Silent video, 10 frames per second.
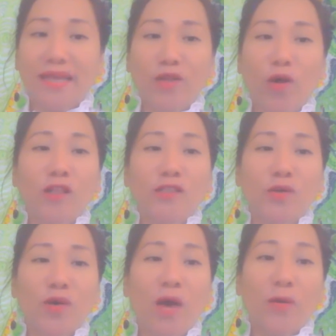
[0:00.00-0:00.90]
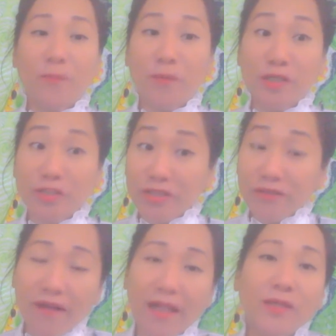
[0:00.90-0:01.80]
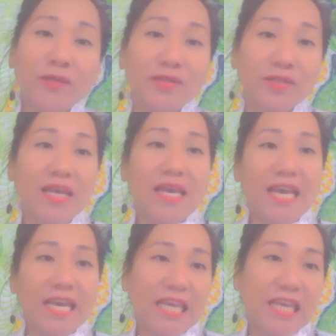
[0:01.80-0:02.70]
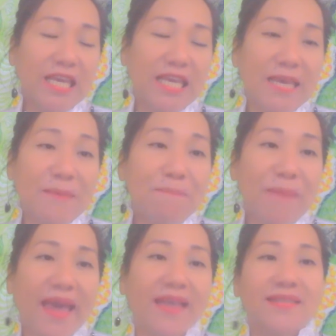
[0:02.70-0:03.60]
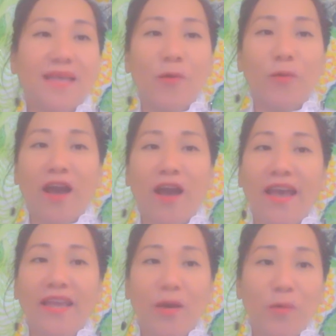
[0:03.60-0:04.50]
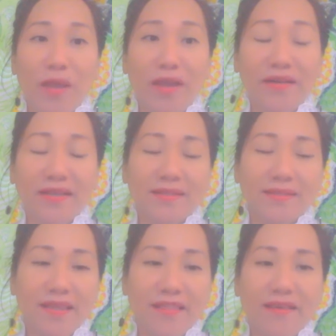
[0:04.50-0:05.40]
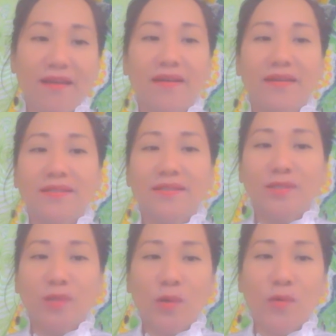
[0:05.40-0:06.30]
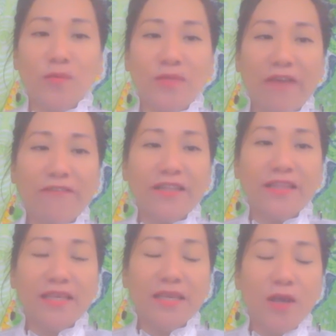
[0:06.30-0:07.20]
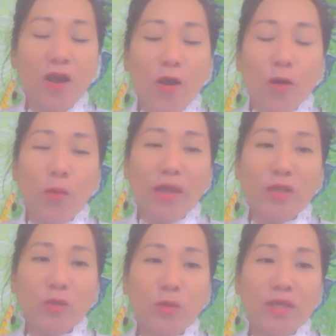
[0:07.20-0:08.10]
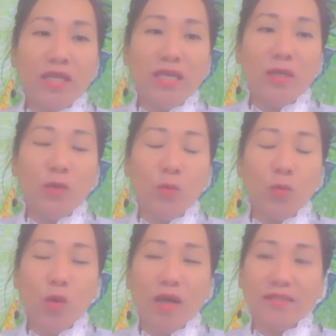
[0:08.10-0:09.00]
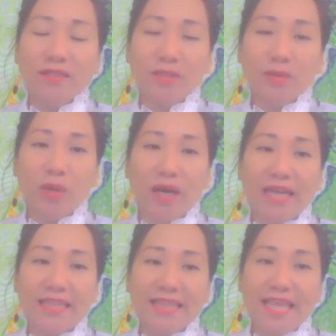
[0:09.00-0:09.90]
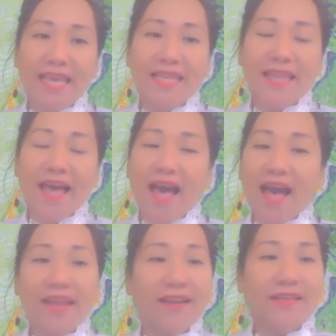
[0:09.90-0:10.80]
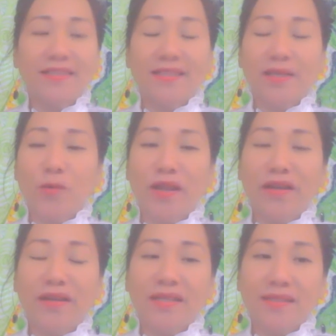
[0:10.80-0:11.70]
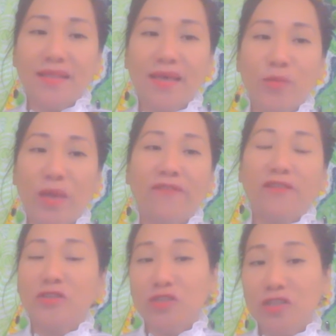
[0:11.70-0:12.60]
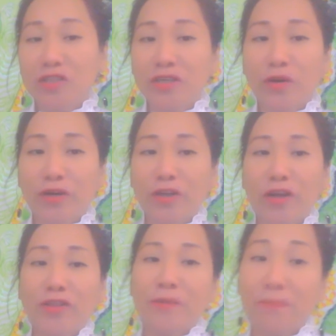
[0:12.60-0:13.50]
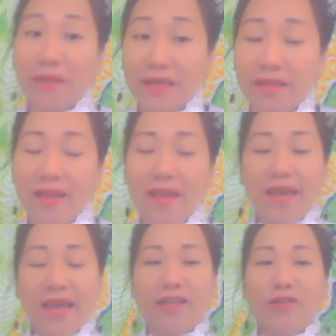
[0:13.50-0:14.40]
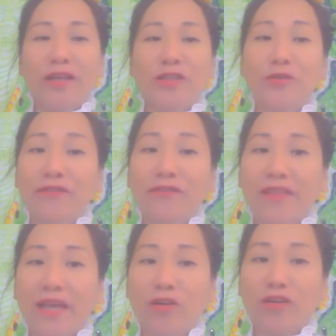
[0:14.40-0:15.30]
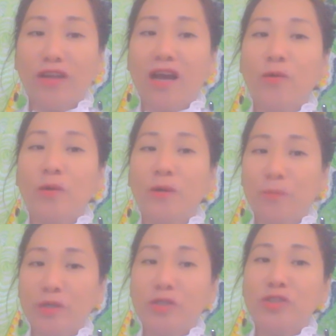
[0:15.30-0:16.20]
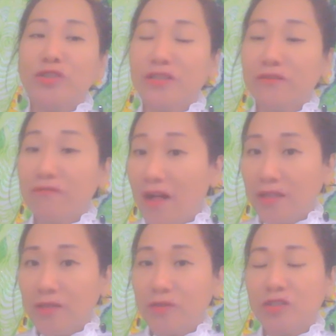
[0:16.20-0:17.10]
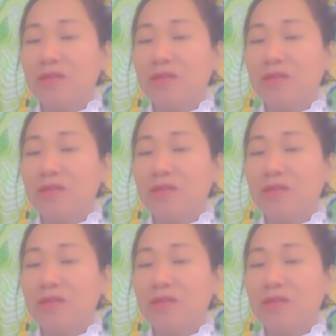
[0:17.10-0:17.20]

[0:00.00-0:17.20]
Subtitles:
And also our personal values impacts our high awareness in the arts. So definitely when we want to attain high artistic awareness, then we have to consider or contemplate and try to reflect on our personal values.